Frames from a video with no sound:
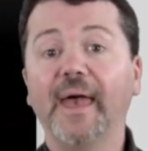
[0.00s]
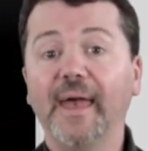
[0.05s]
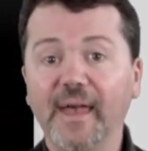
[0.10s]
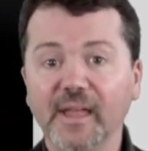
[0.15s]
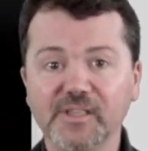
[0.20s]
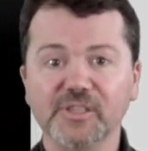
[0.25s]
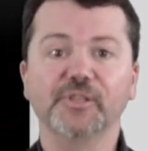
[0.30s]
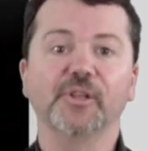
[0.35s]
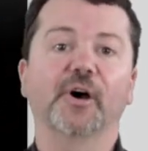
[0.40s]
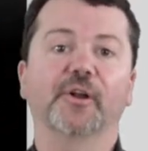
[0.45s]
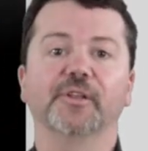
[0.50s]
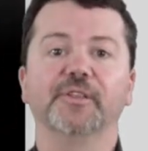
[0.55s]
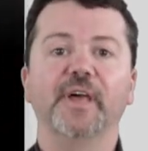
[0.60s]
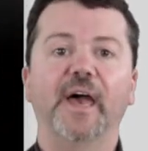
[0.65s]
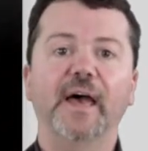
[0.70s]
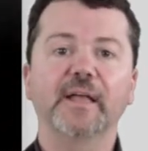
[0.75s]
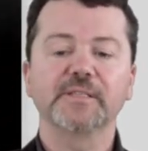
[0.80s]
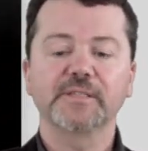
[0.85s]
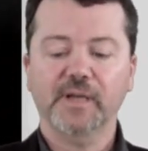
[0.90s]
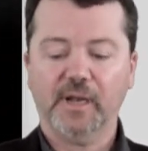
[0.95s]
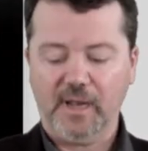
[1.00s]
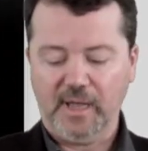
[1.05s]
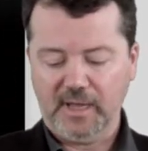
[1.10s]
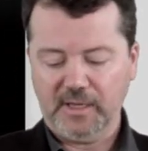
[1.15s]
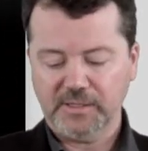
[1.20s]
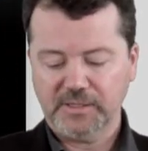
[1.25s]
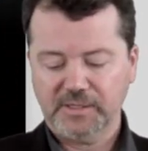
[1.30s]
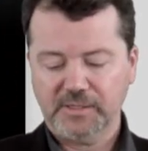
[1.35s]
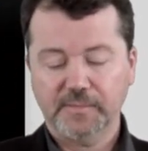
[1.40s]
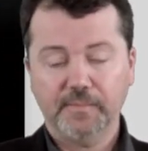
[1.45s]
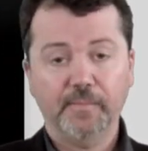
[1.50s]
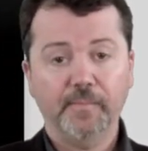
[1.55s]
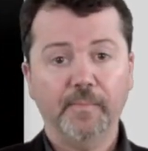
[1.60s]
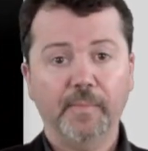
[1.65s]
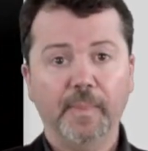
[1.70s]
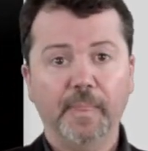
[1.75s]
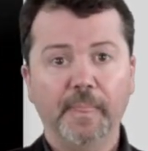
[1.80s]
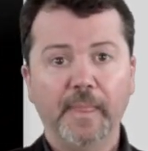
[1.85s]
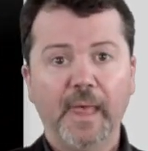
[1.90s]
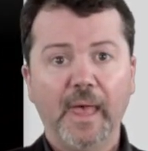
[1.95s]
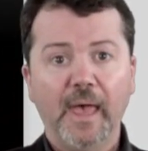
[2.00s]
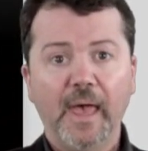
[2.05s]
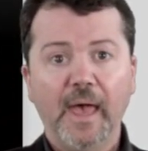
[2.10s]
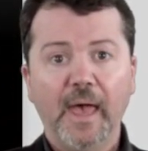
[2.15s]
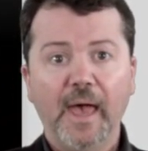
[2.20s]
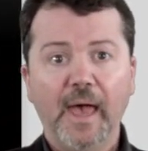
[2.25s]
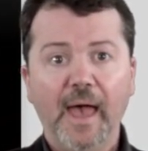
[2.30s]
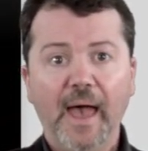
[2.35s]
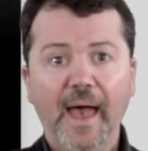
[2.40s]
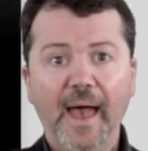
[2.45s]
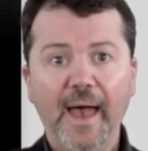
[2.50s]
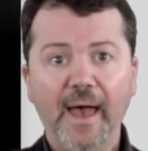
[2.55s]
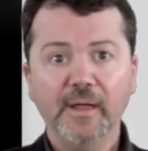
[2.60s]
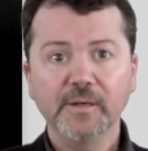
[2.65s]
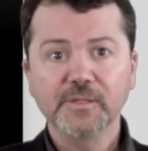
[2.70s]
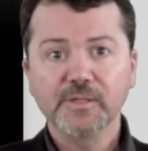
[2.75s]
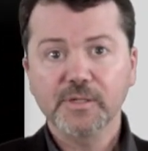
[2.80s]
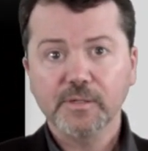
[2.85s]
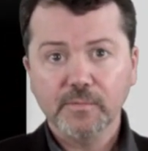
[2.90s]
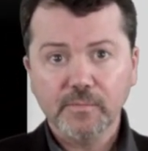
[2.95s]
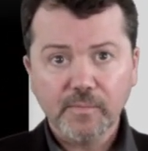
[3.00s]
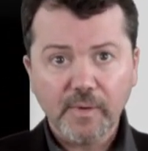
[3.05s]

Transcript: It's not a dance class. And